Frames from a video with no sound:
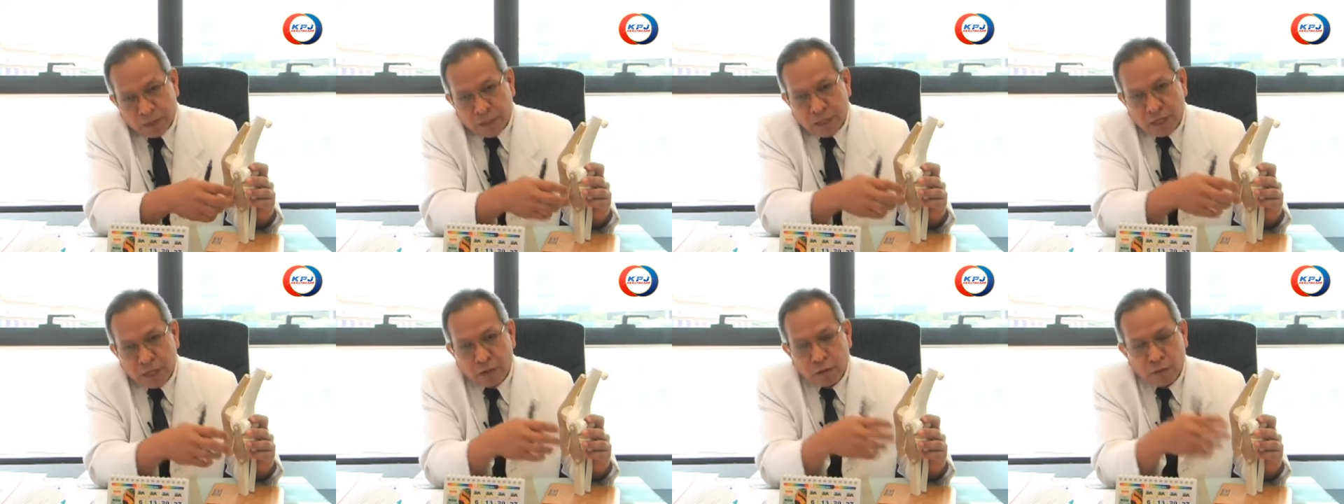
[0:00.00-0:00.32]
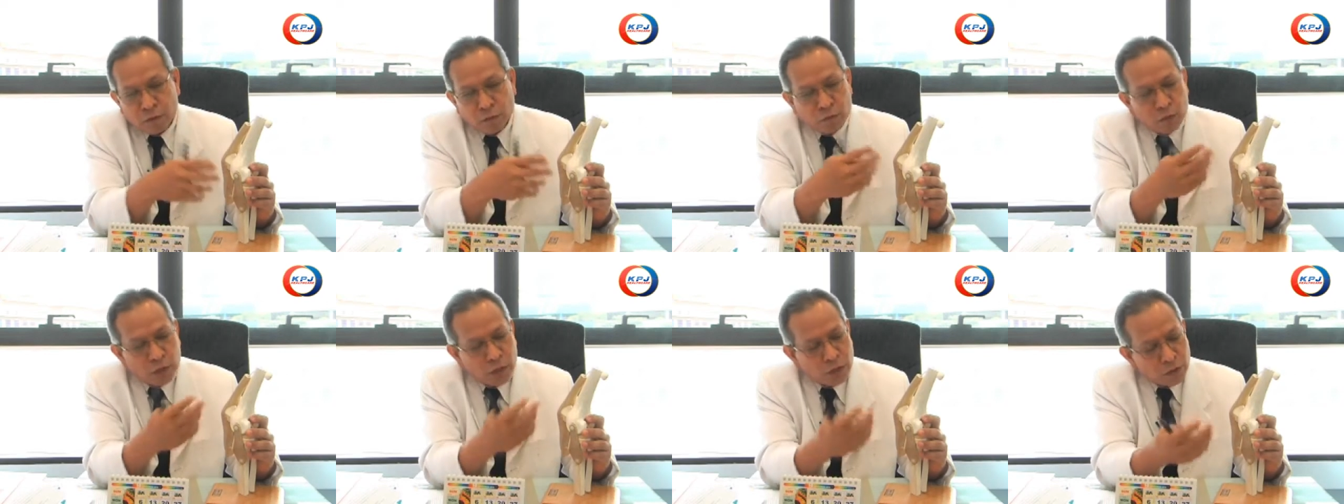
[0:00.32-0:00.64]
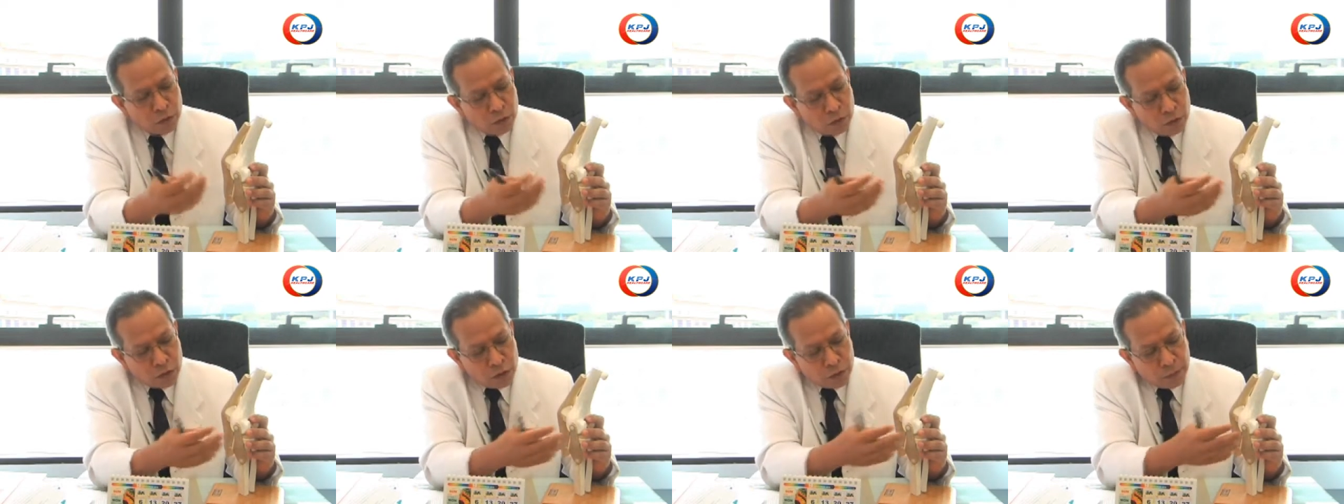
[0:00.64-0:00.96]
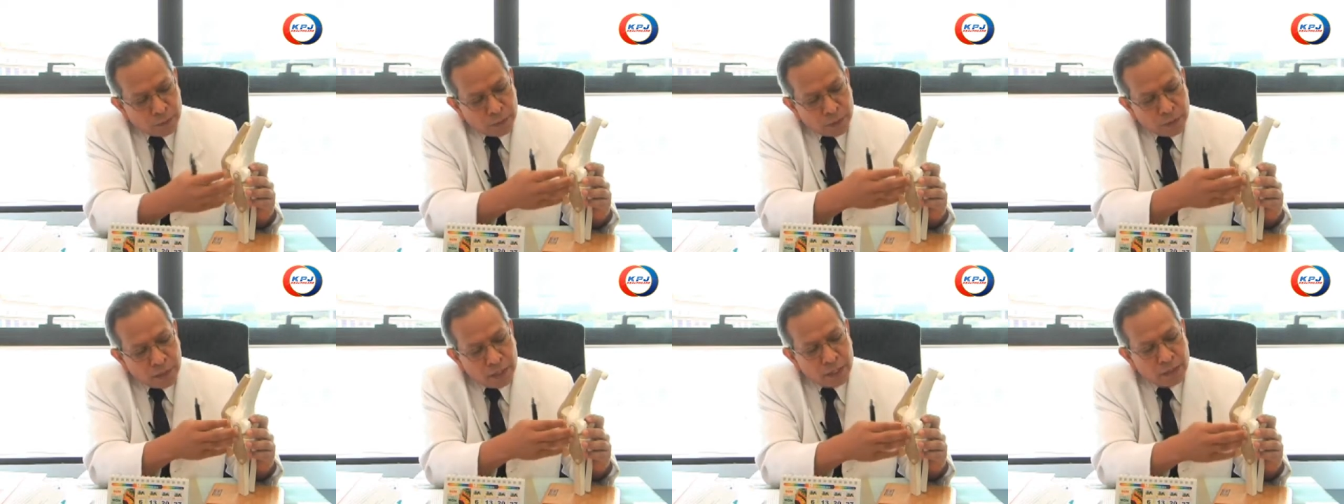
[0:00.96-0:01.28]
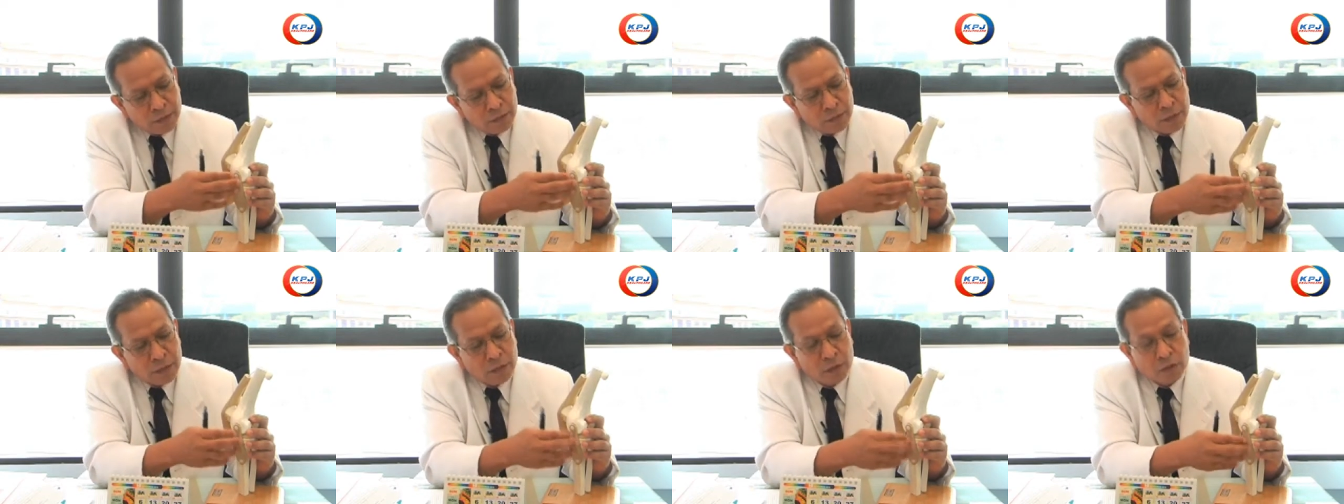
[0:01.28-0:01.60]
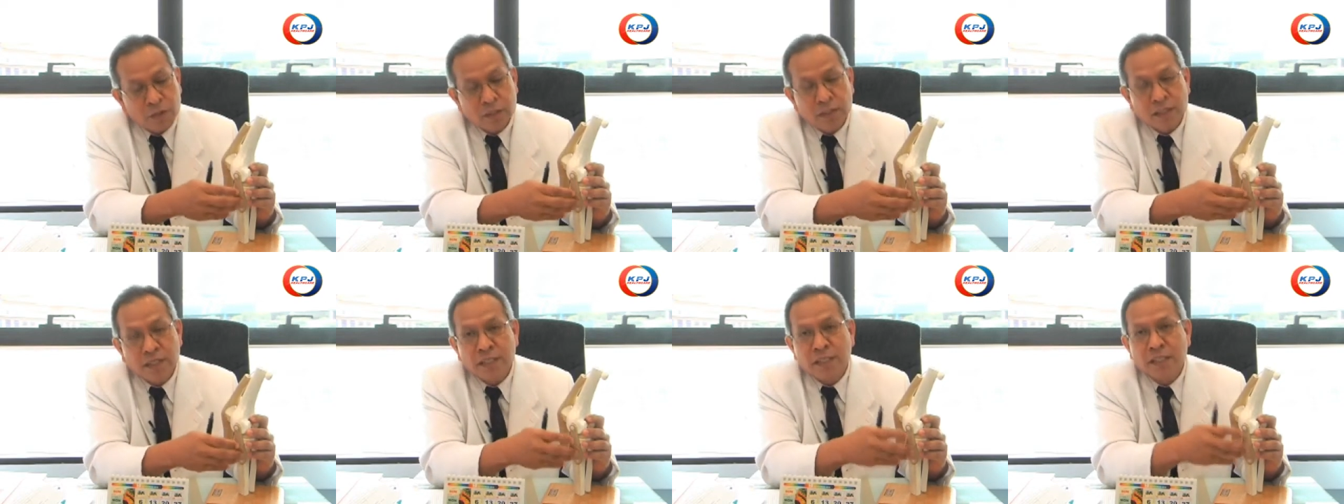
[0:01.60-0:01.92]
We cannot do arthroscopically
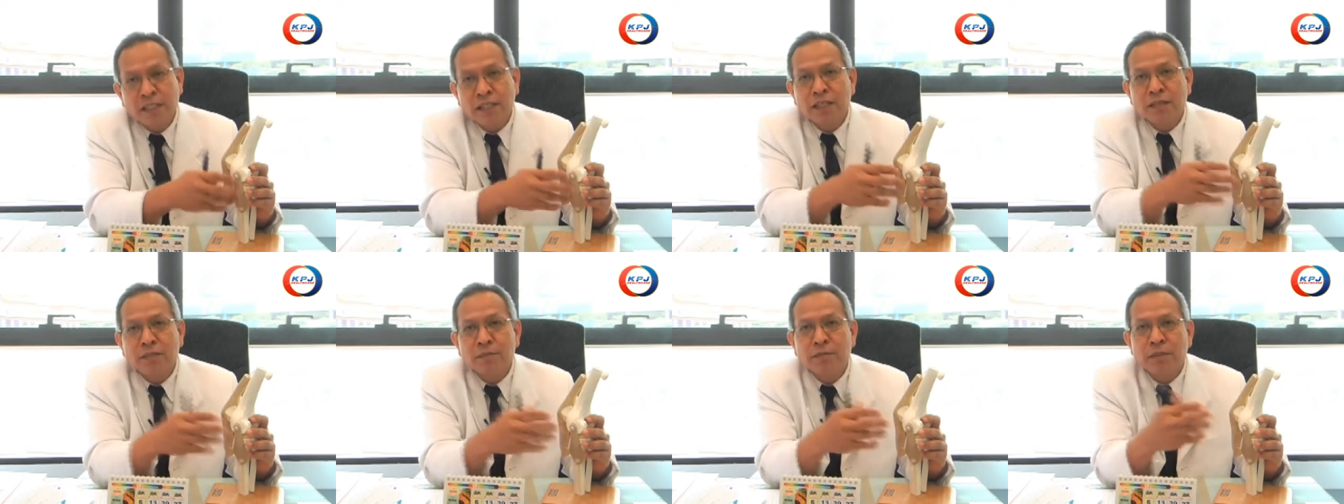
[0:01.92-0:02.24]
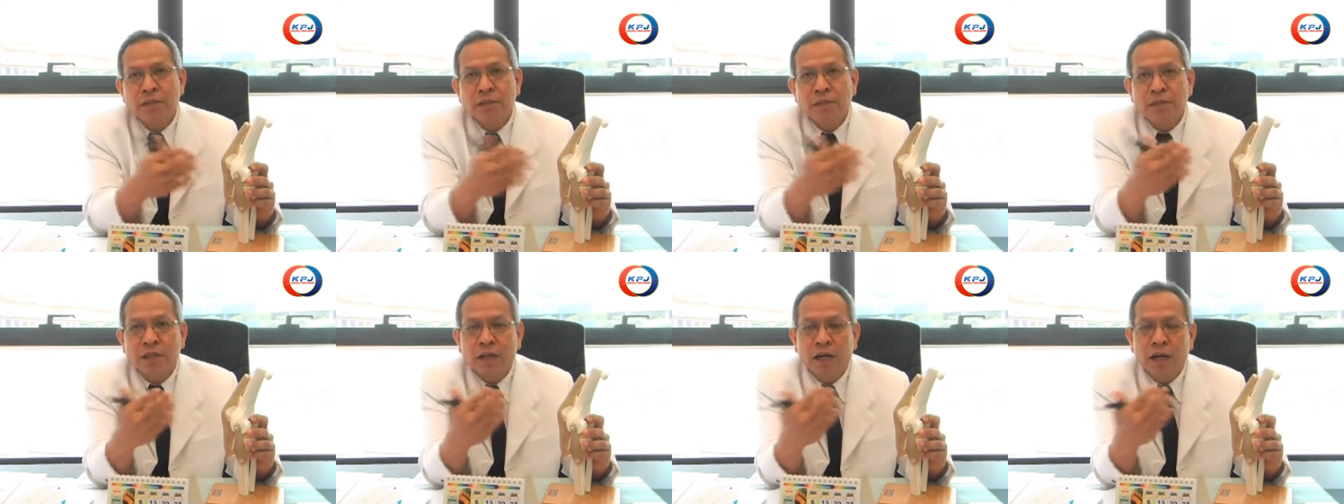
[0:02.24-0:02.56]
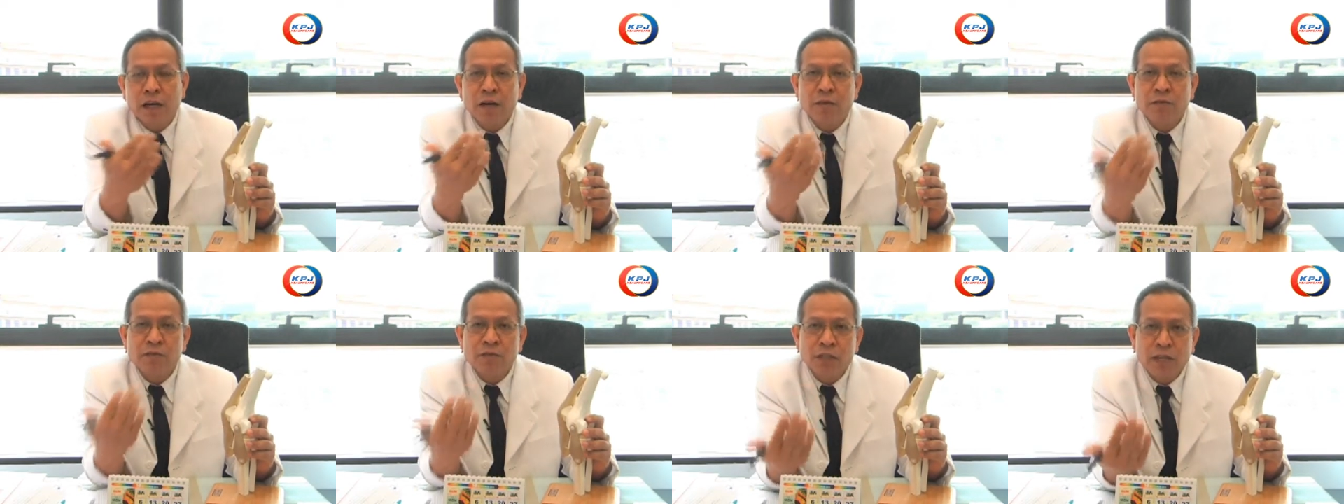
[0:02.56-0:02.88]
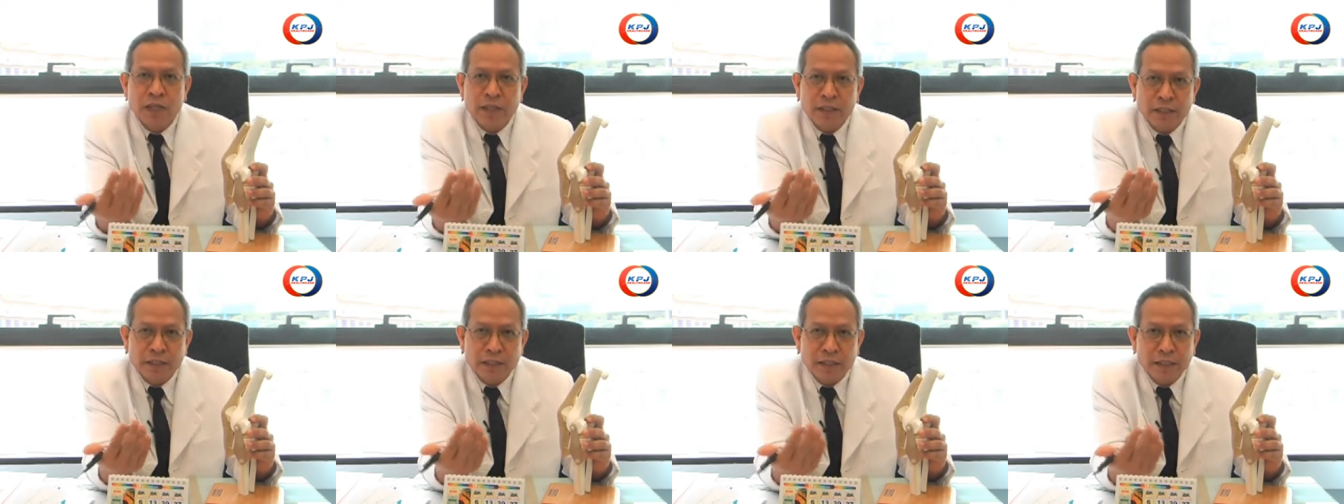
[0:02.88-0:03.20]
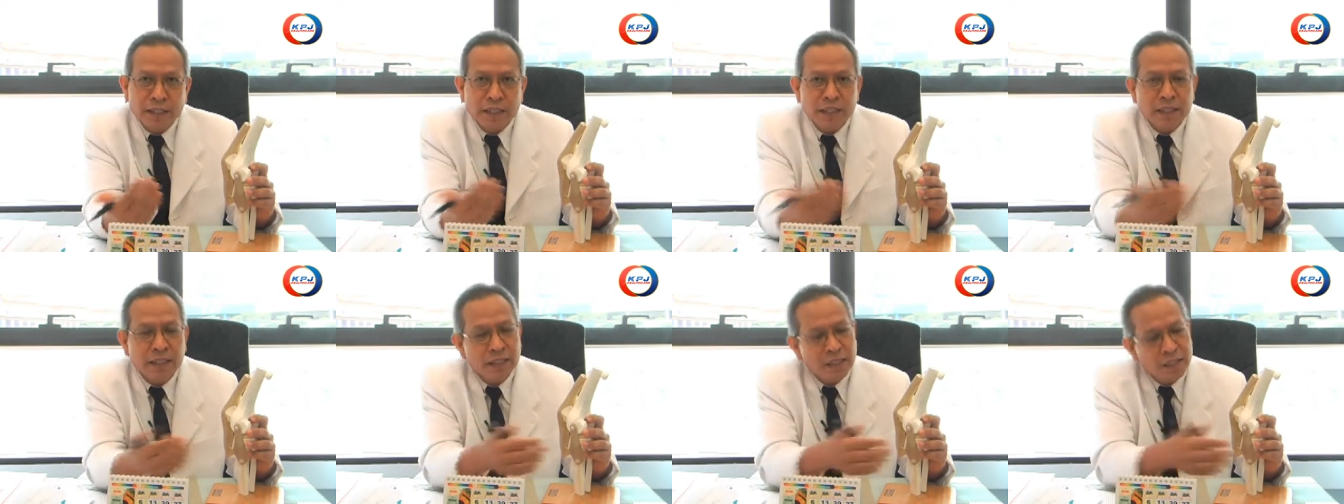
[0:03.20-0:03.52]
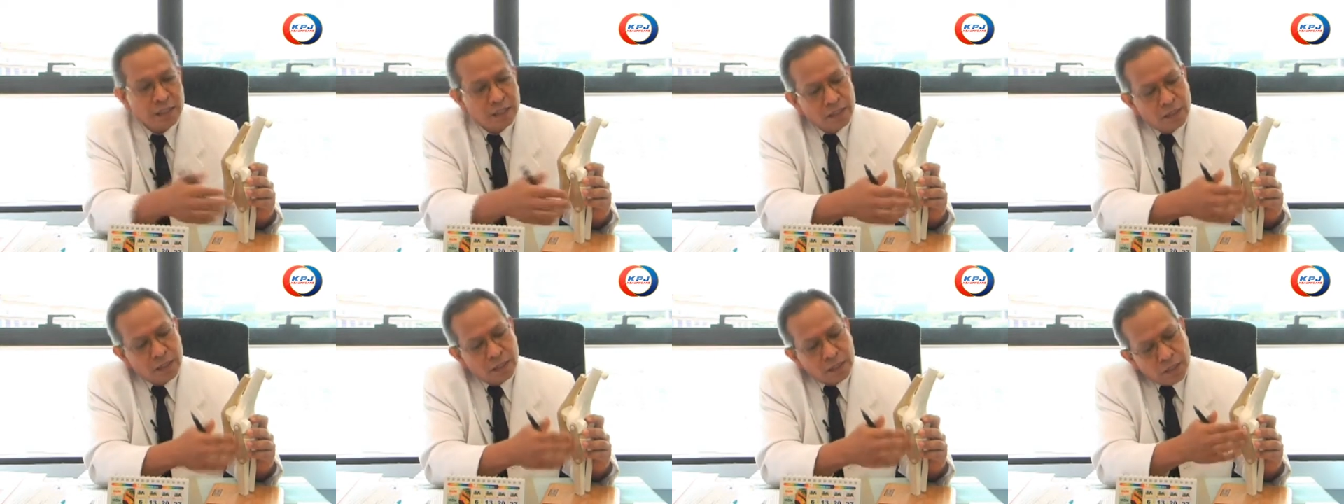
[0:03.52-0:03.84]
because these ligaments are outside the knee,